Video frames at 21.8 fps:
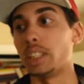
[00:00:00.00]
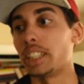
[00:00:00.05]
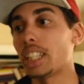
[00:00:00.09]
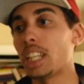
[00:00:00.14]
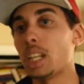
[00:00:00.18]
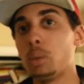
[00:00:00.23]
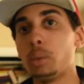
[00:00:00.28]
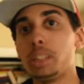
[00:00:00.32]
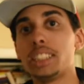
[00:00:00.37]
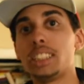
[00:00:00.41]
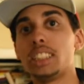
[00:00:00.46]
I
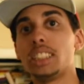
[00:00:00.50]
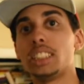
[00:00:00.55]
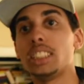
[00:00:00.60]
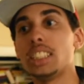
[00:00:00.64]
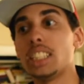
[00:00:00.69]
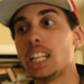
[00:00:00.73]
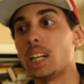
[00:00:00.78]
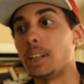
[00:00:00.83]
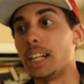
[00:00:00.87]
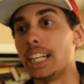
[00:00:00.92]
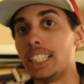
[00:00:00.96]
can't wait to see
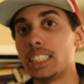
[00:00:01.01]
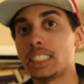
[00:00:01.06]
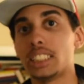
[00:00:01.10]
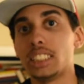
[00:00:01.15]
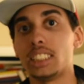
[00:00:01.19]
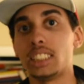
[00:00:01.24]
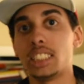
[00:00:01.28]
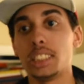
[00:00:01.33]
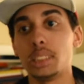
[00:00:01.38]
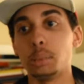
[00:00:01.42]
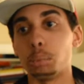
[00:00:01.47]
how Ash's
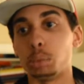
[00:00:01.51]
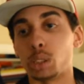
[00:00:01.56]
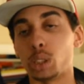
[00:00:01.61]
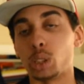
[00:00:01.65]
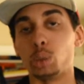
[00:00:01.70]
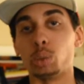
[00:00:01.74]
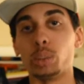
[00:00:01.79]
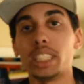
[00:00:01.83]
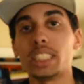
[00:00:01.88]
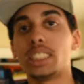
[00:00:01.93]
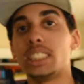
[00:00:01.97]
team
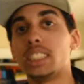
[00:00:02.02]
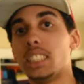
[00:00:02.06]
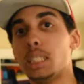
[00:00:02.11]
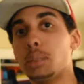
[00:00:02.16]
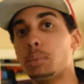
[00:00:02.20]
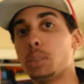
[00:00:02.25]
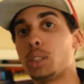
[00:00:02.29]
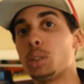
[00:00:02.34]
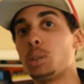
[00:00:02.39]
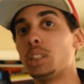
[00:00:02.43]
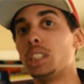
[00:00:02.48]
progresses
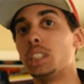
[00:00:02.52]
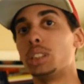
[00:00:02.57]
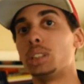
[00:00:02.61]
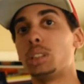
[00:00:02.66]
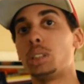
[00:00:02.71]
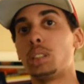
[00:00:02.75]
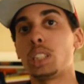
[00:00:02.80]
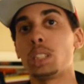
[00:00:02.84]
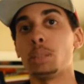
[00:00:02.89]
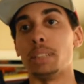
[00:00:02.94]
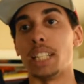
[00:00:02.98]
him through this
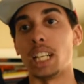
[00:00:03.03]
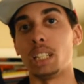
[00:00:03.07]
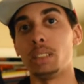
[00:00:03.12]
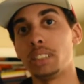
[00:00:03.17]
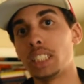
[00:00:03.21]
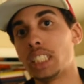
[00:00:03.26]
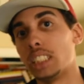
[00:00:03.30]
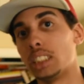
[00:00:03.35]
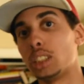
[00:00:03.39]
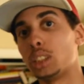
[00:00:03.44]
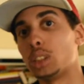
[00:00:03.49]
tournament, how he
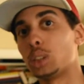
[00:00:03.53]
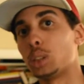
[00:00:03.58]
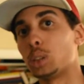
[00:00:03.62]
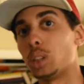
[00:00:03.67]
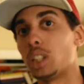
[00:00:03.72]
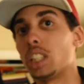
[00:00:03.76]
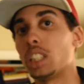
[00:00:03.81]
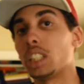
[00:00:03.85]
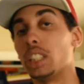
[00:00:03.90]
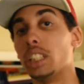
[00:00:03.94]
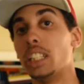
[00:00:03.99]
gets
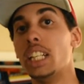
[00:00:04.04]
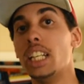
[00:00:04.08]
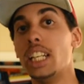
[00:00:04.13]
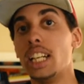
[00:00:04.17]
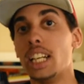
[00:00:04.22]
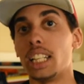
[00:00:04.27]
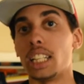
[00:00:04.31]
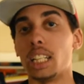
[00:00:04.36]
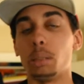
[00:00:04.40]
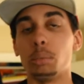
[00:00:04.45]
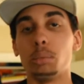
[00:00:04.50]
stronger,
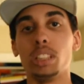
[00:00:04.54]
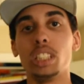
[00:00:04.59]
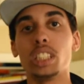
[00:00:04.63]
and I'm